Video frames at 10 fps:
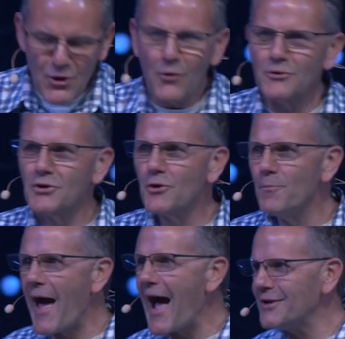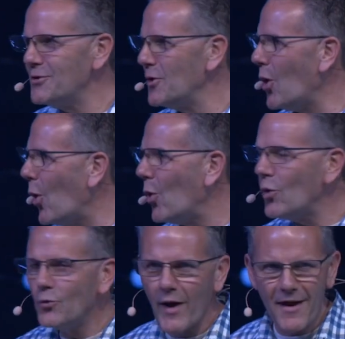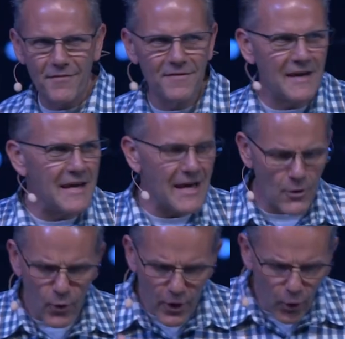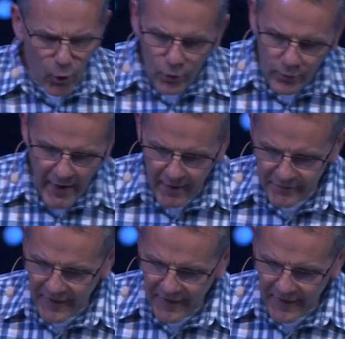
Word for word: Don't turn back to an old way of thinking or an old way